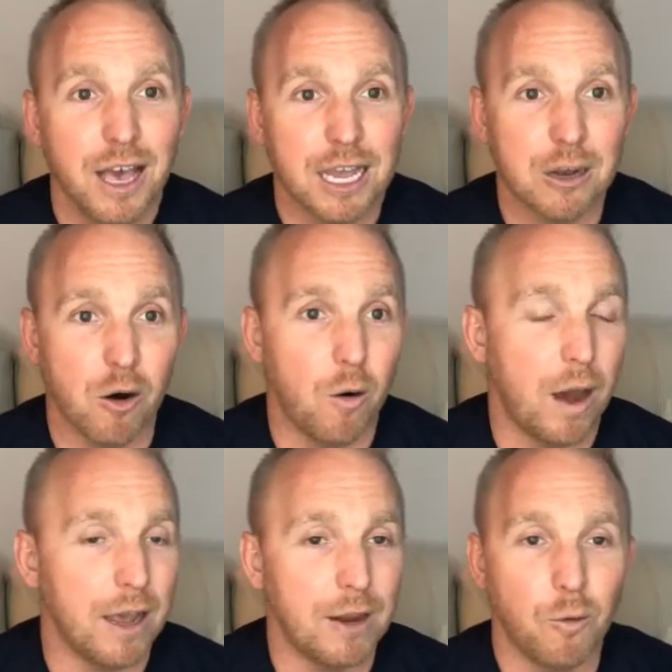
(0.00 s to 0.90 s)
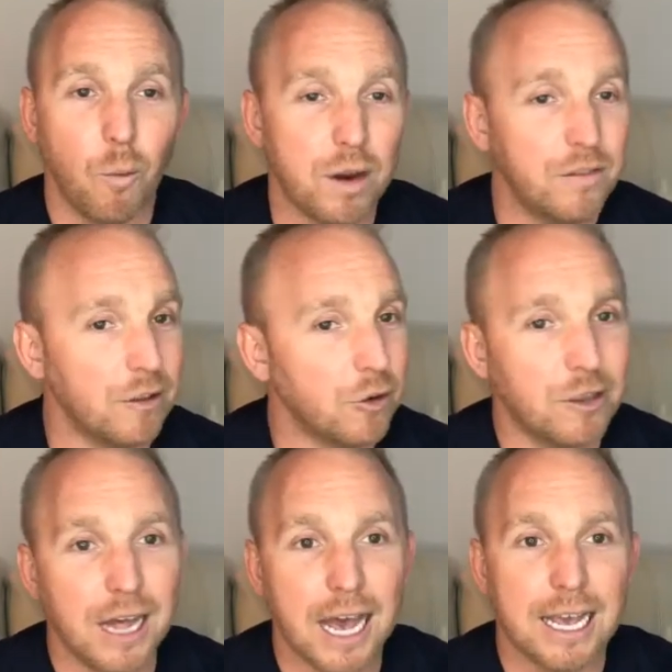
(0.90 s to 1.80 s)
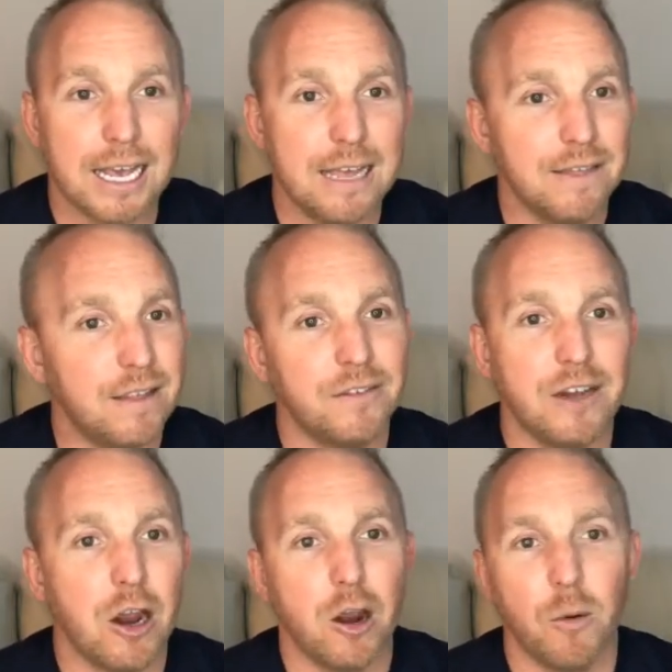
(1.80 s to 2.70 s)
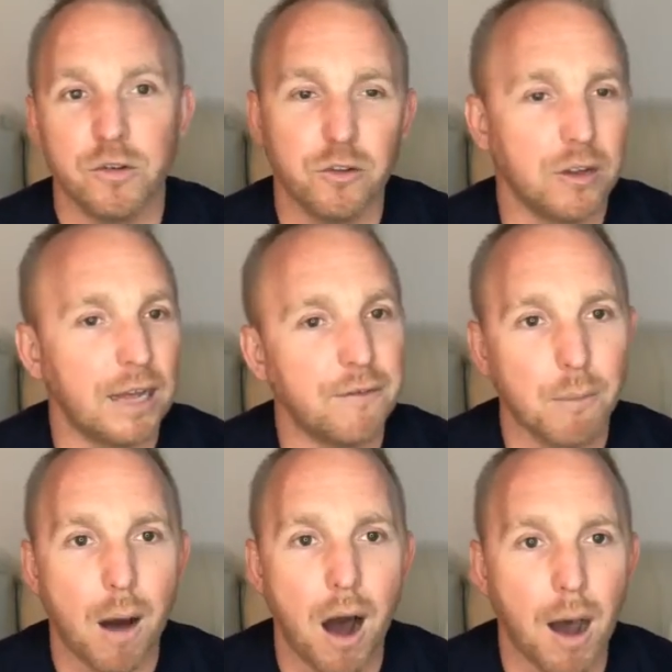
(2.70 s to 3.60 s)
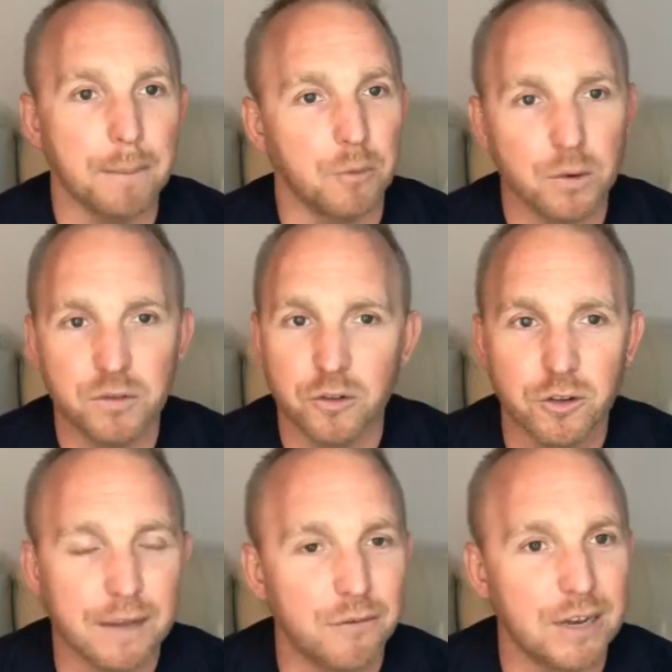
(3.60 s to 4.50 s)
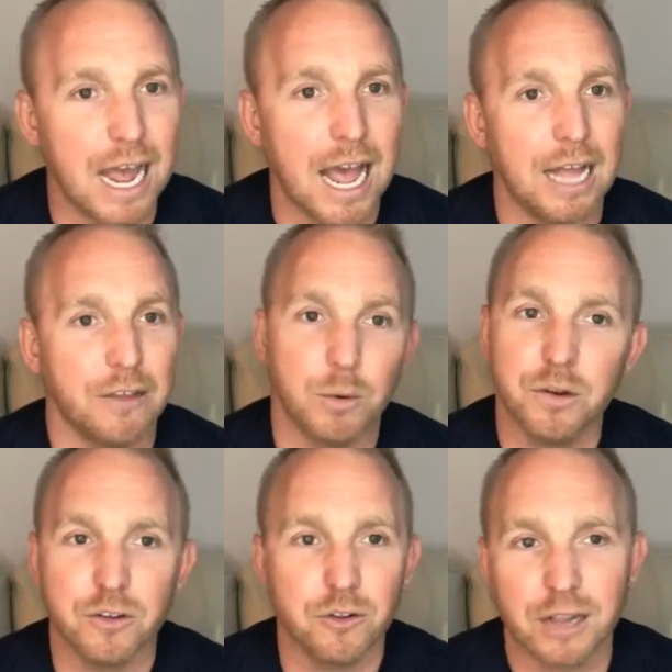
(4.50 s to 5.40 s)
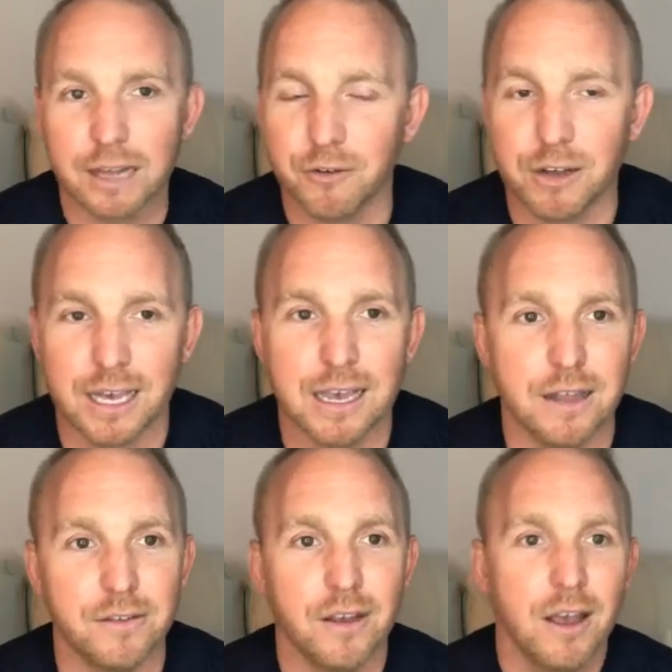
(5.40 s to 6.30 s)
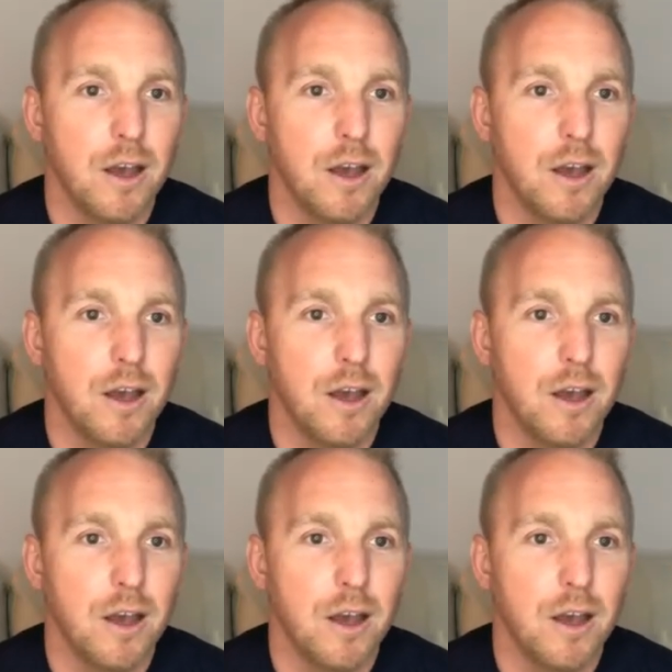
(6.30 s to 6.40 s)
What does it look like in this scenario? What does it look like for moms? What does it look like for dads? What does it look like for kids?